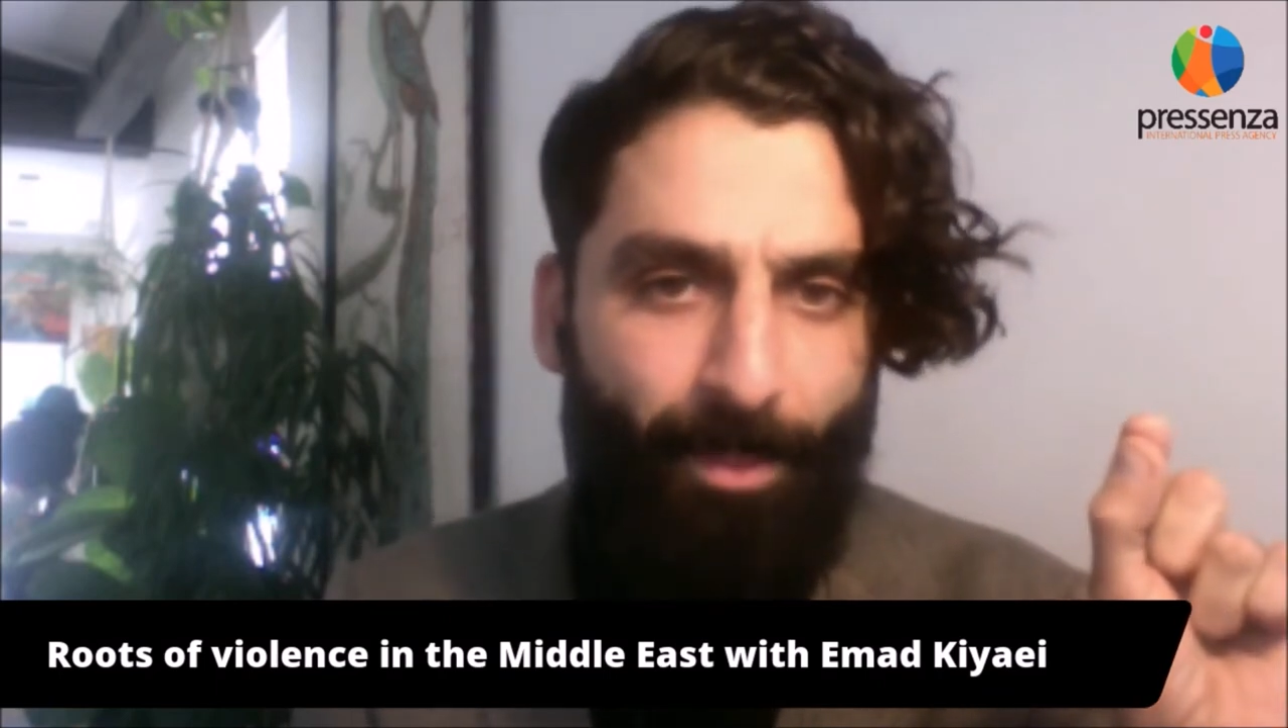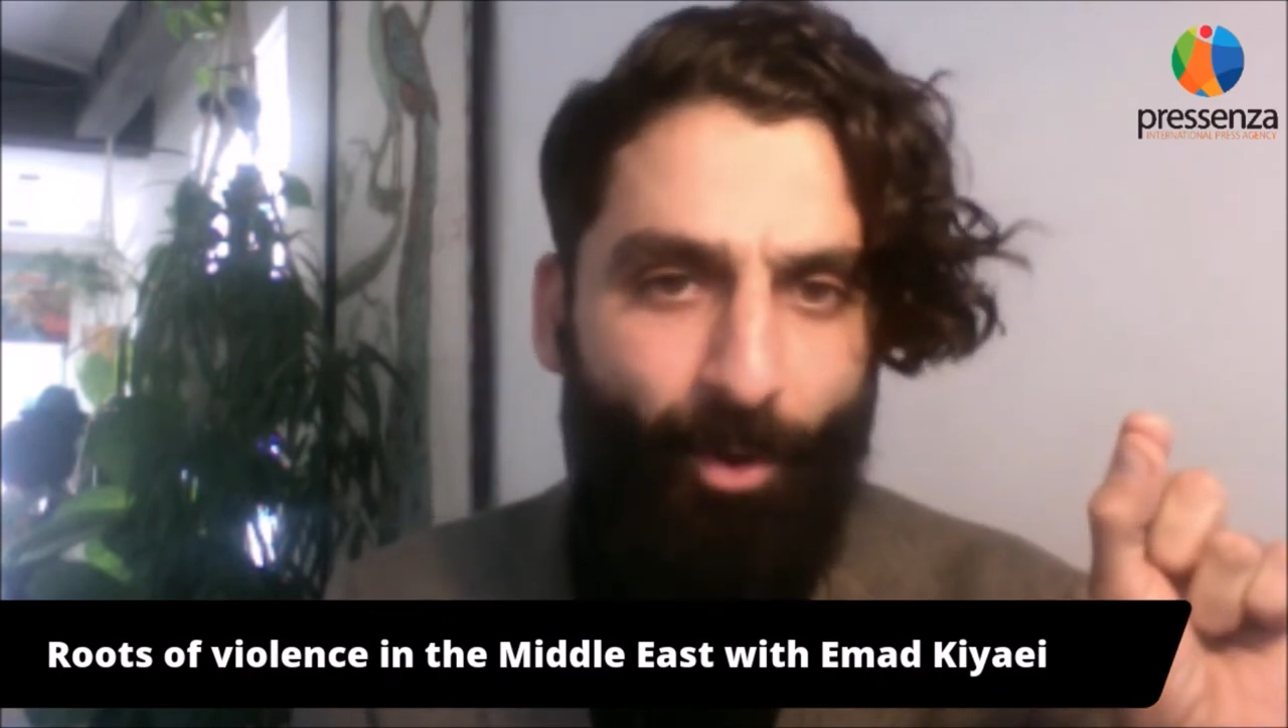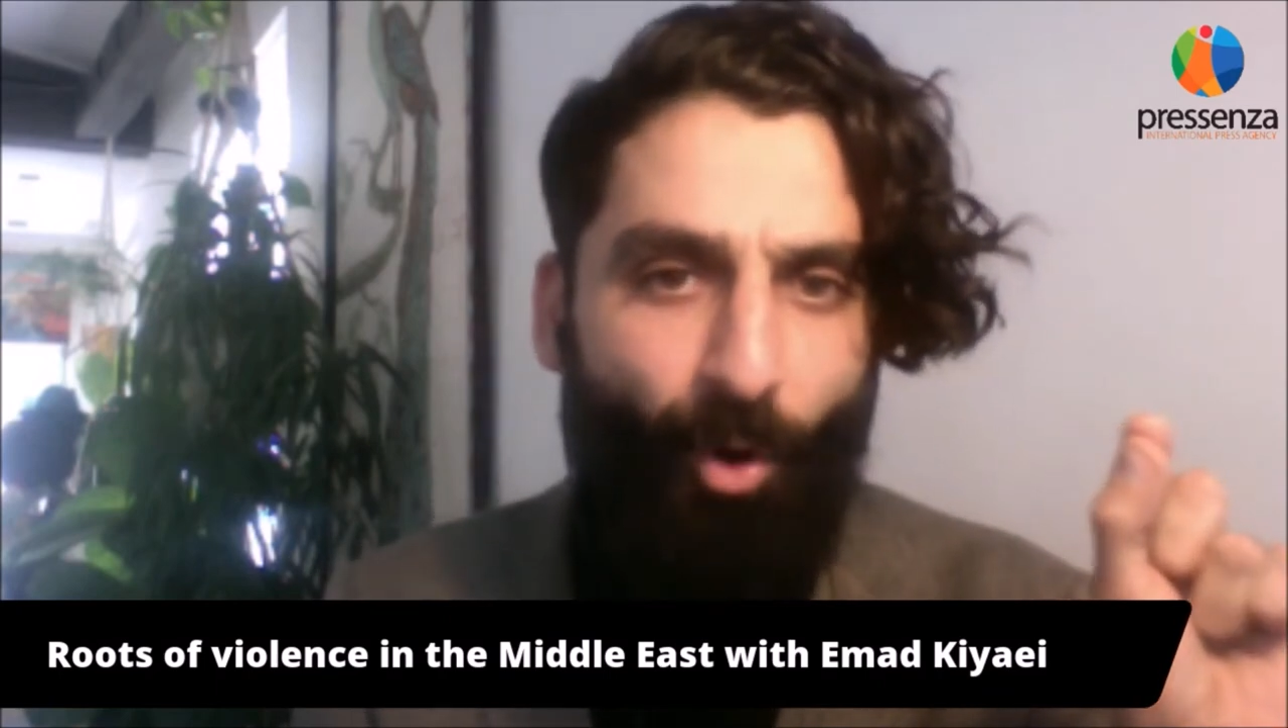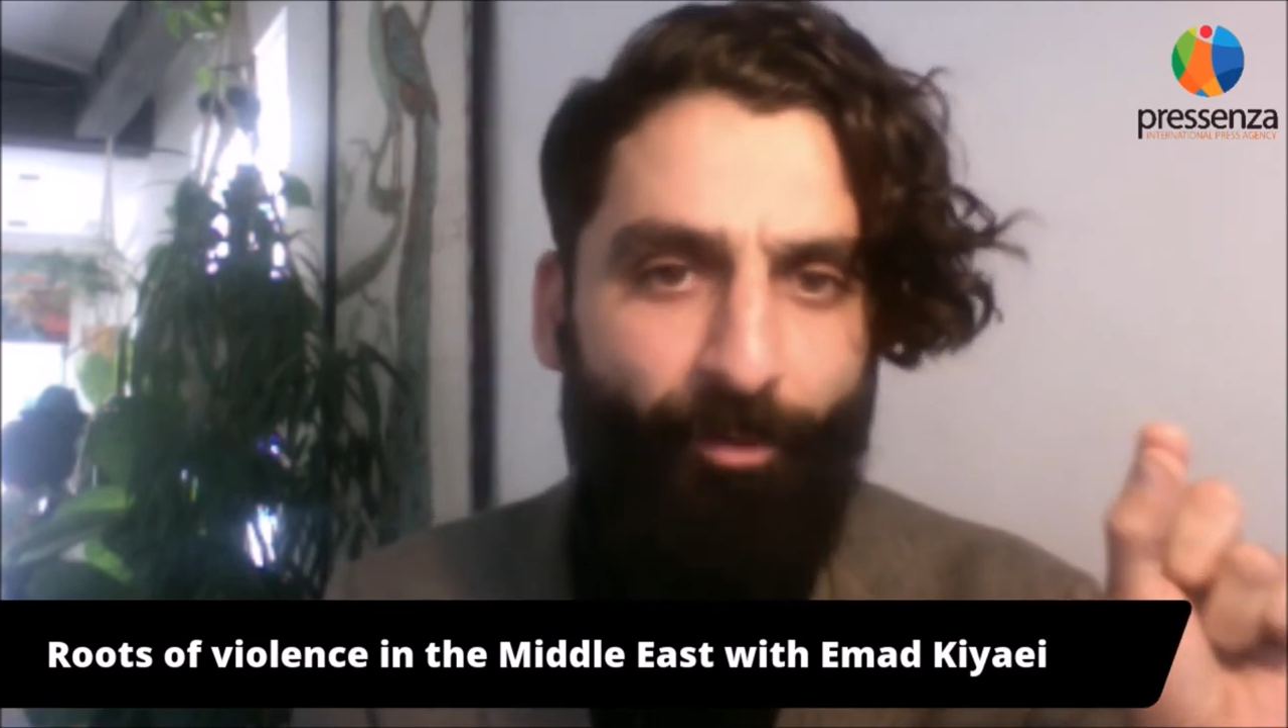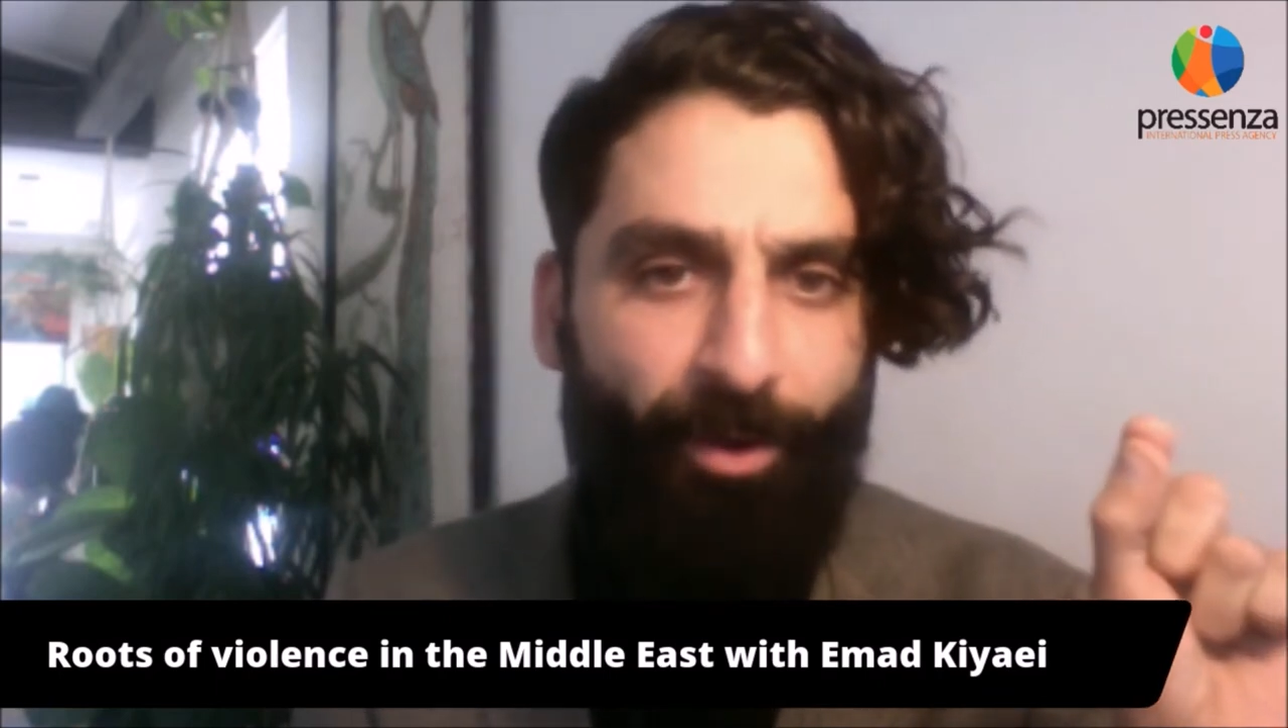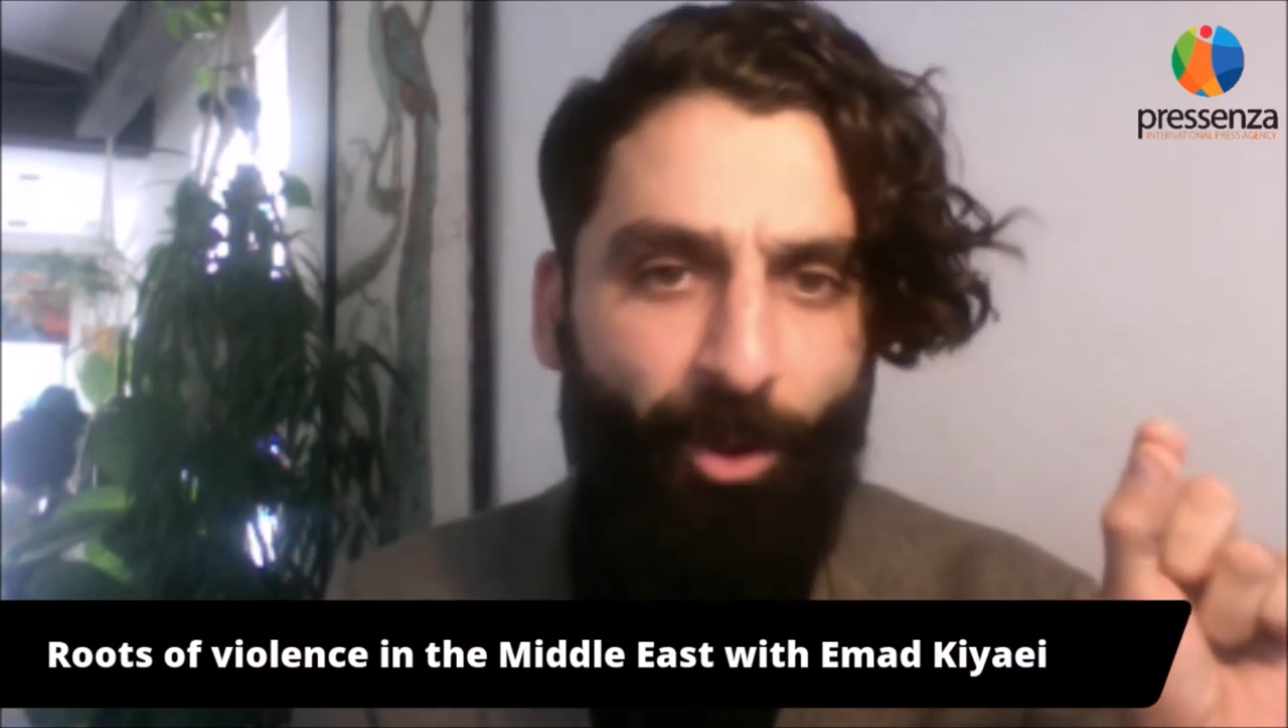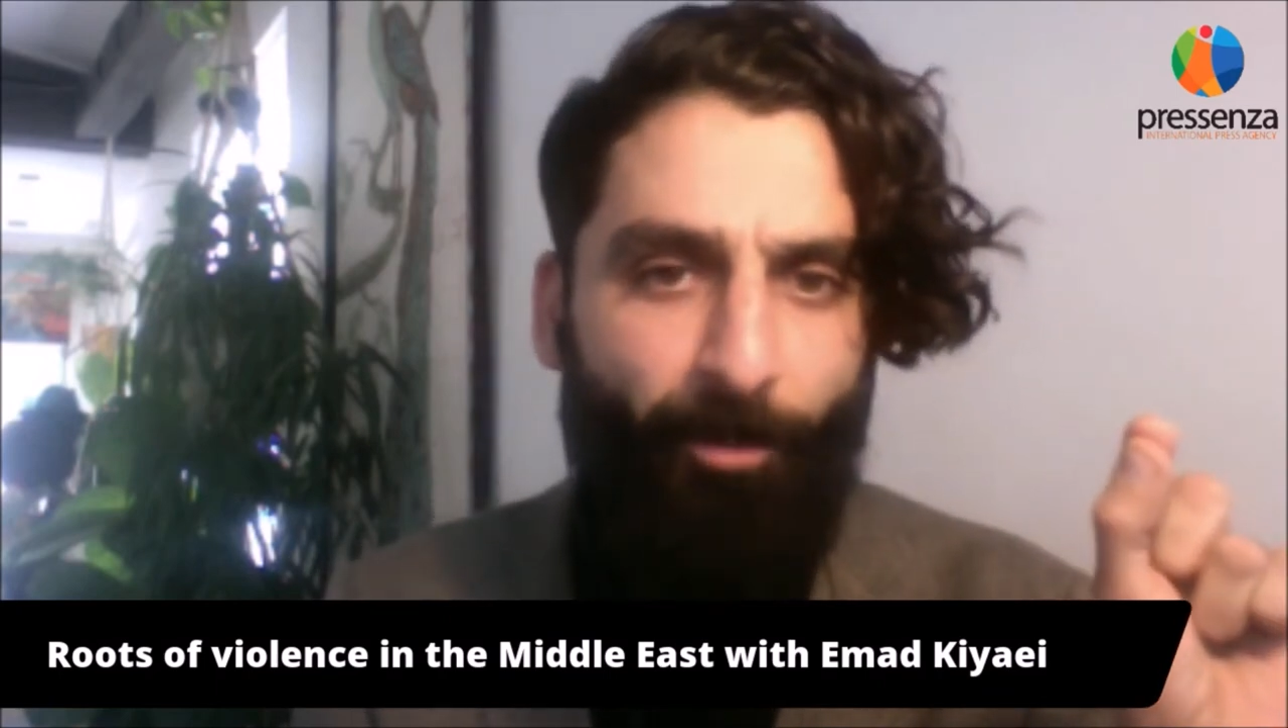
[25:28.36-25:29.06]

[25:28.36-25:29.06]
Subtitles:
over your